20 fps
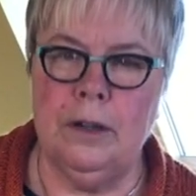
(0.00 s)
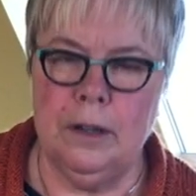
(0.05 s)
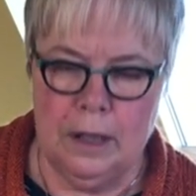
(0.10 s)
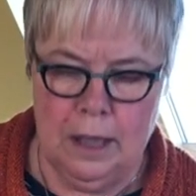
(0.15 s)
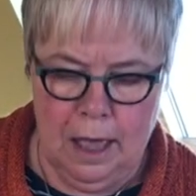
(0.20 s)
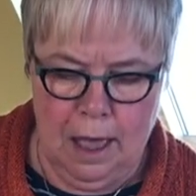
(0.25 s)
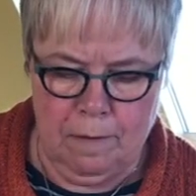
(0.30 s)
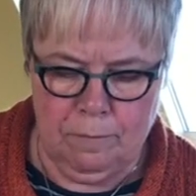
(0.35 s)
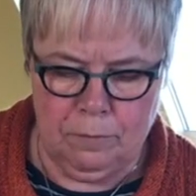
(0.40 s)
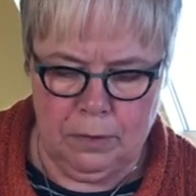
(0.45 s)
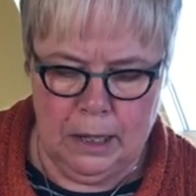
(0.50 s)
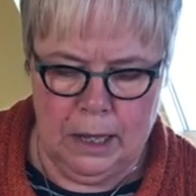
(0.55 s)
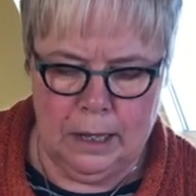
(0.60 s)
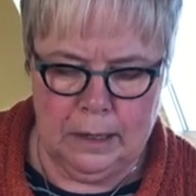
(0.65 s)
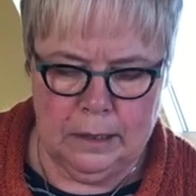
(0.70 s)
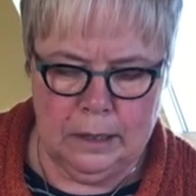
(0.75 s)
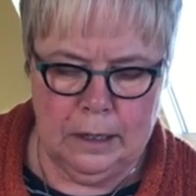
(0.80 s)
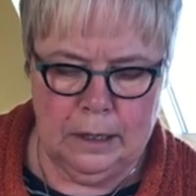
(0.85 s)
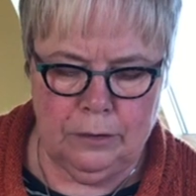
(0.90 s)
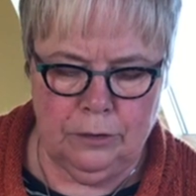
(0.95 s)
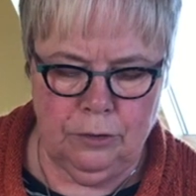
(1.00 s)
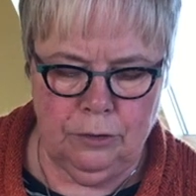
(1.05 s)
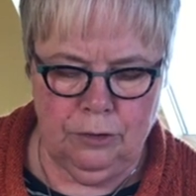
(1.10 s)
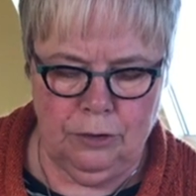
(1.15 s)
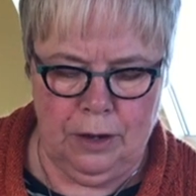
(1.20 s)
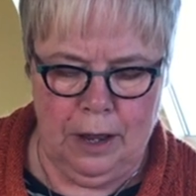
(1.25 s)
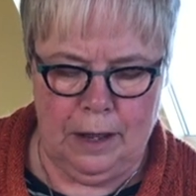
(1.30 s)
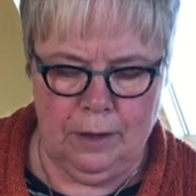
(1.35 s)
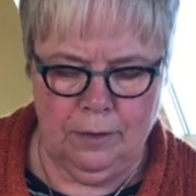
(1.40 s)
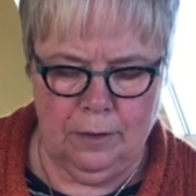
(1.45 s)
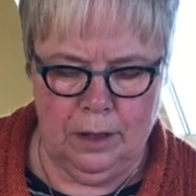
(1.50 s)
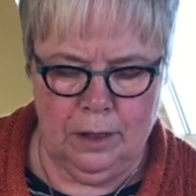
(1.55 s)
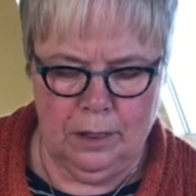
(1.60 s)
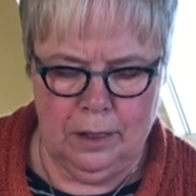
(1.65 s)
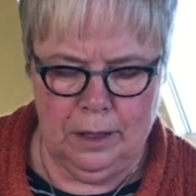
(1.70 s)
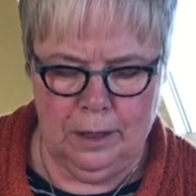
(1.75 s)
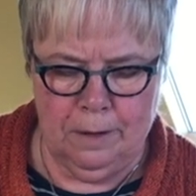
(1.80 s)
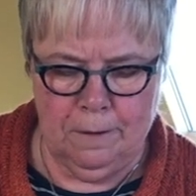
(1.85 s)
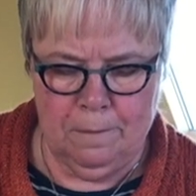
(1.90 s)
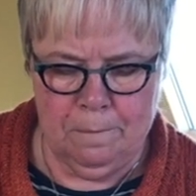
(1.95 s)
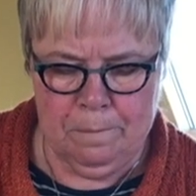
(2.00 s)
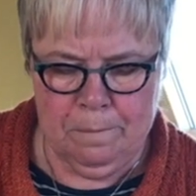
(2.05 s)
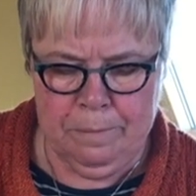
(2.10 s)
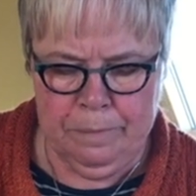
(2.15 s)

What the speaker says: and I haven't had lunch yet, I think.